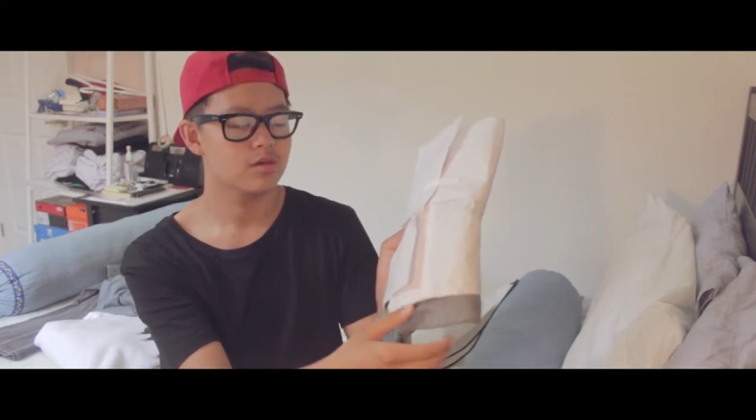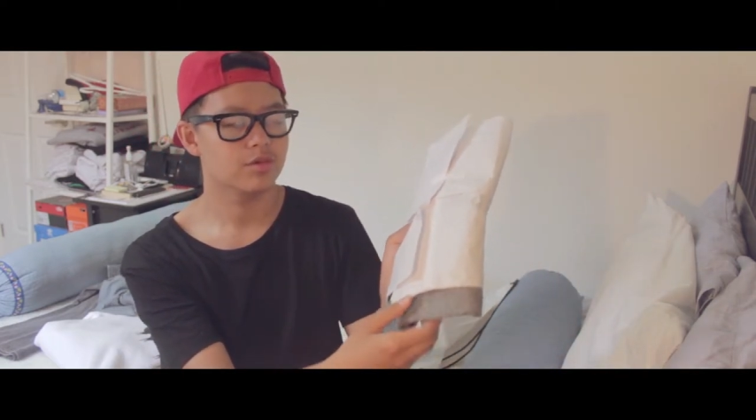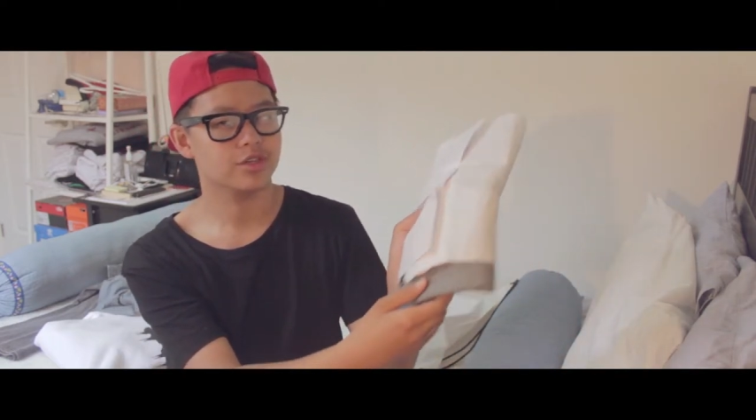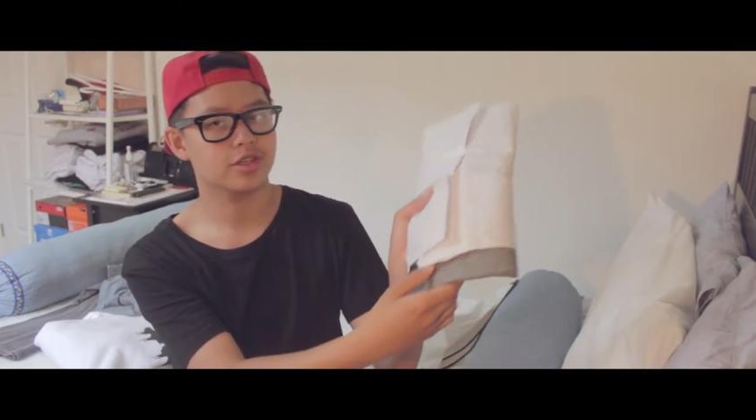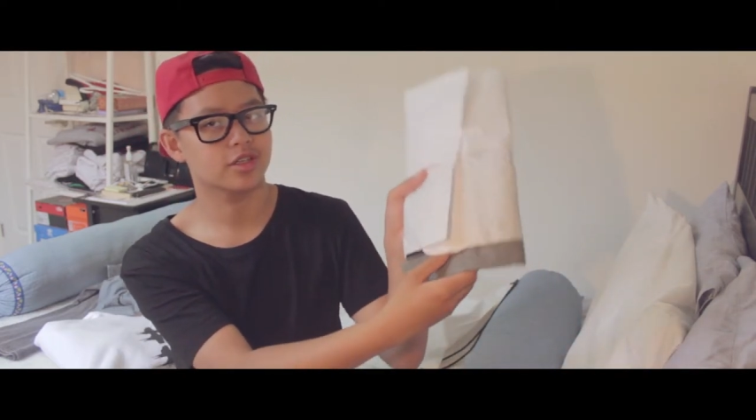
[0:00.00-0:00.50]

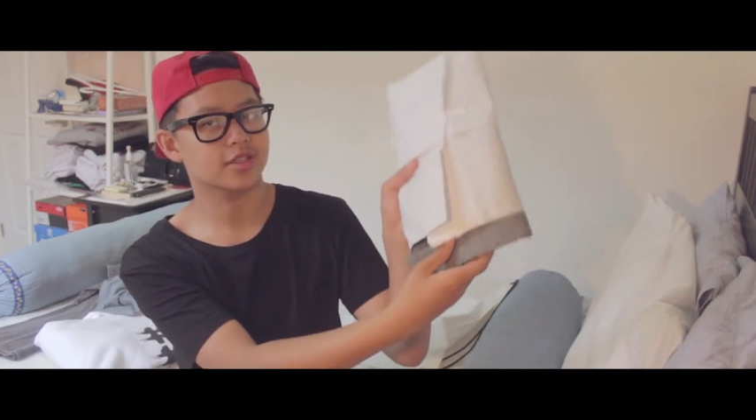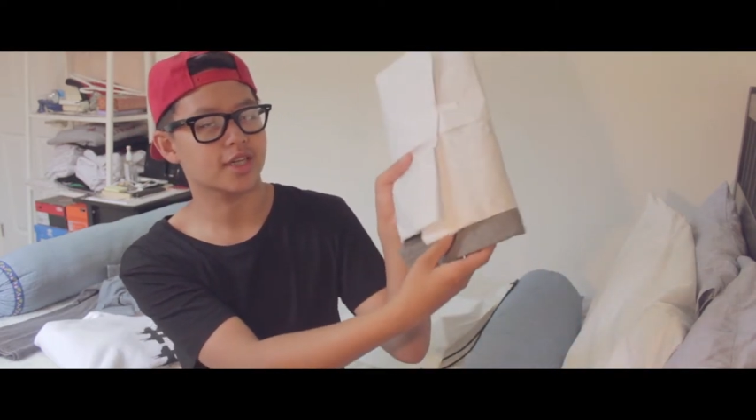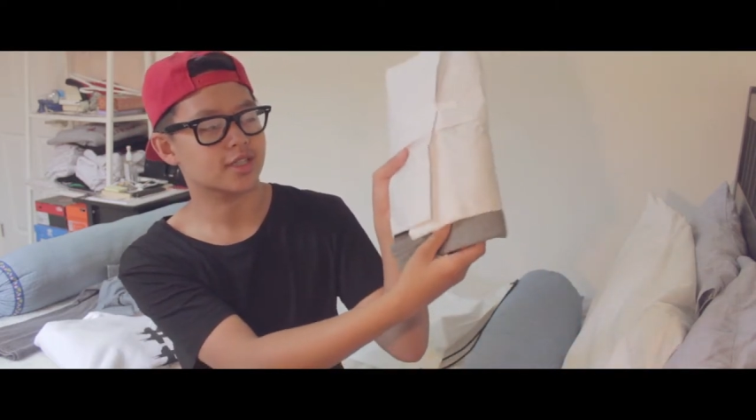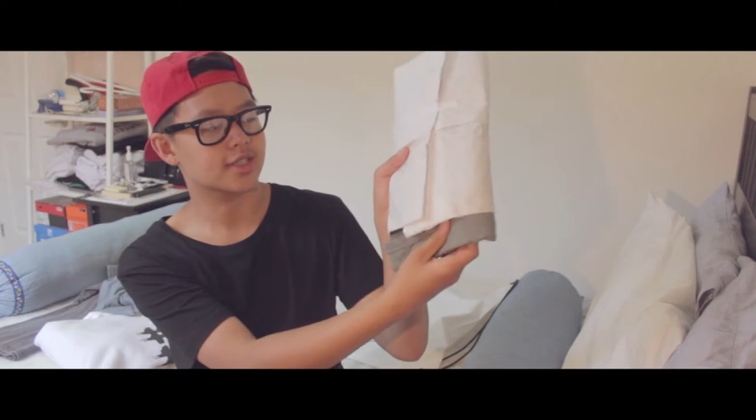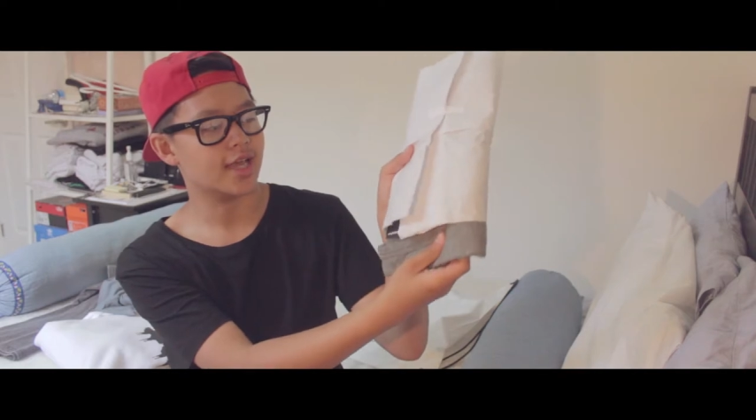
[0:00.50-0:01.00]
but you can just
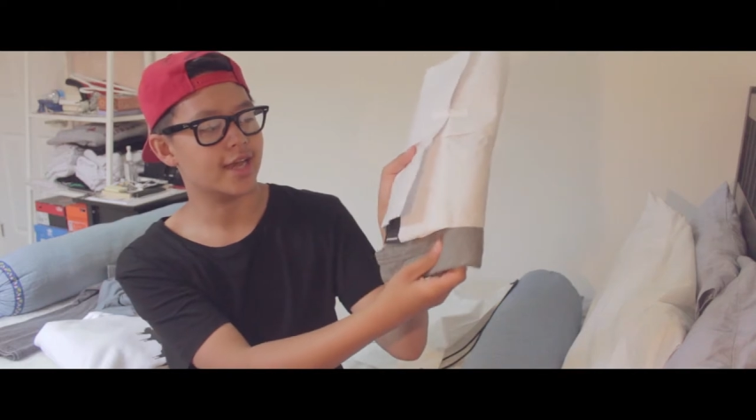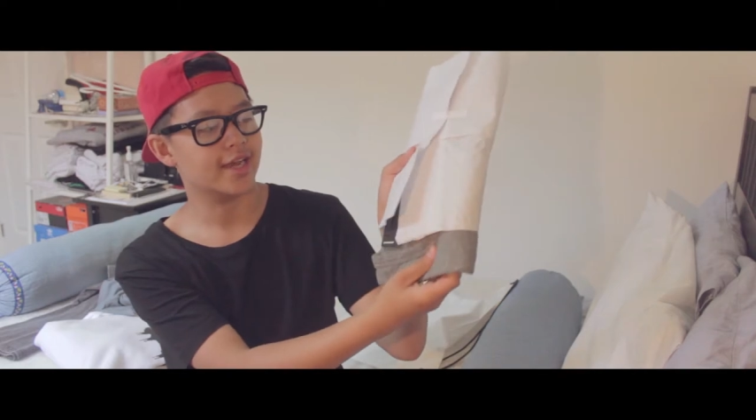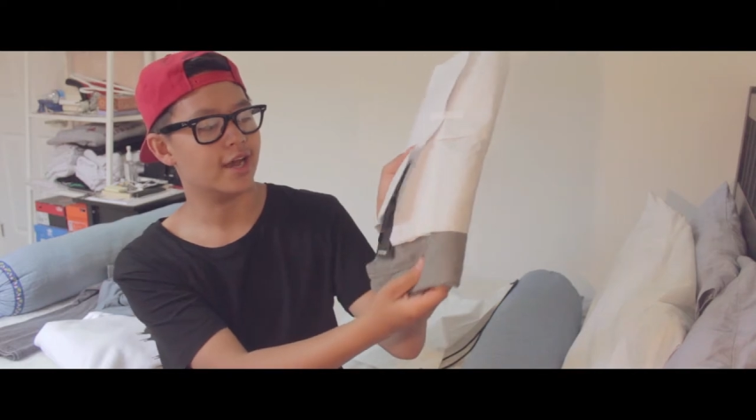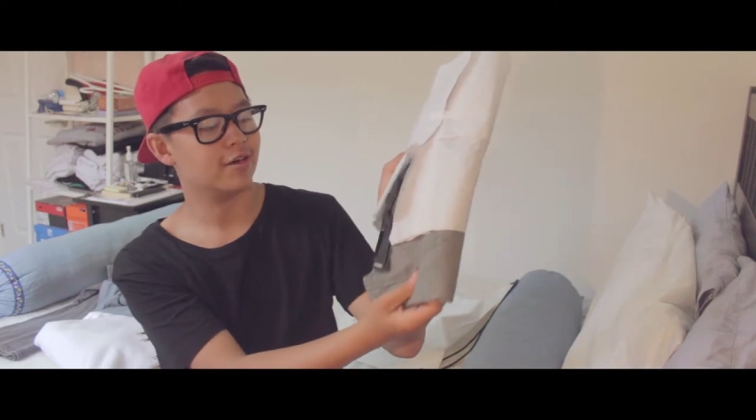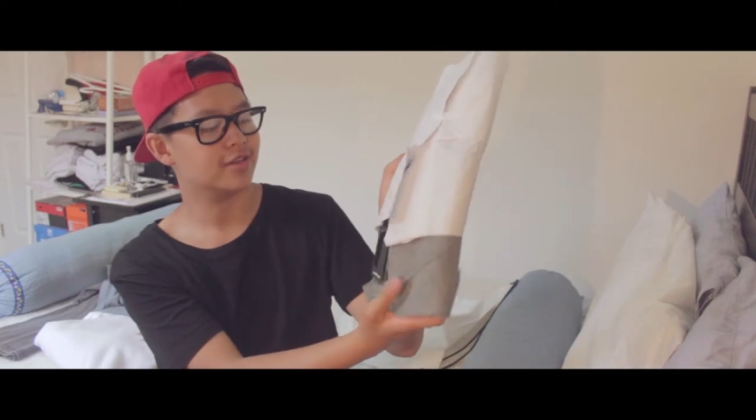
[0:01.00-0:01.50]
like
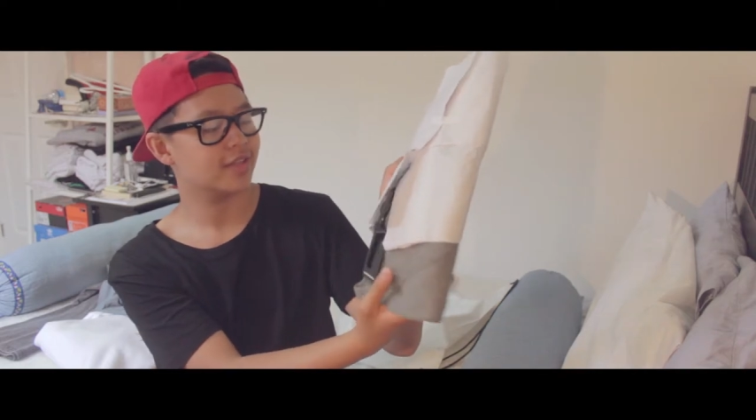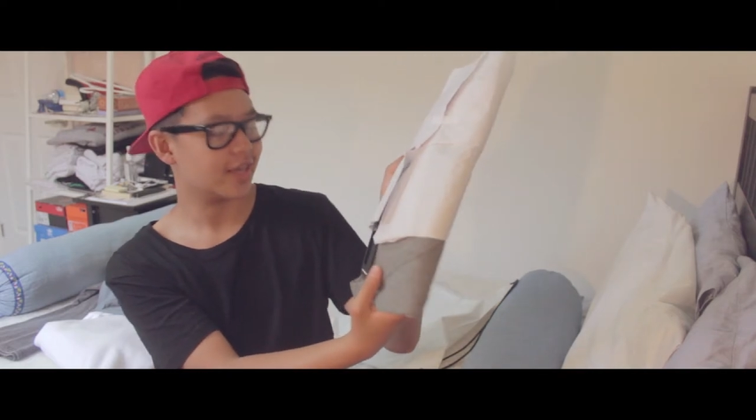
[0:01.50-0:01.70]
slide it out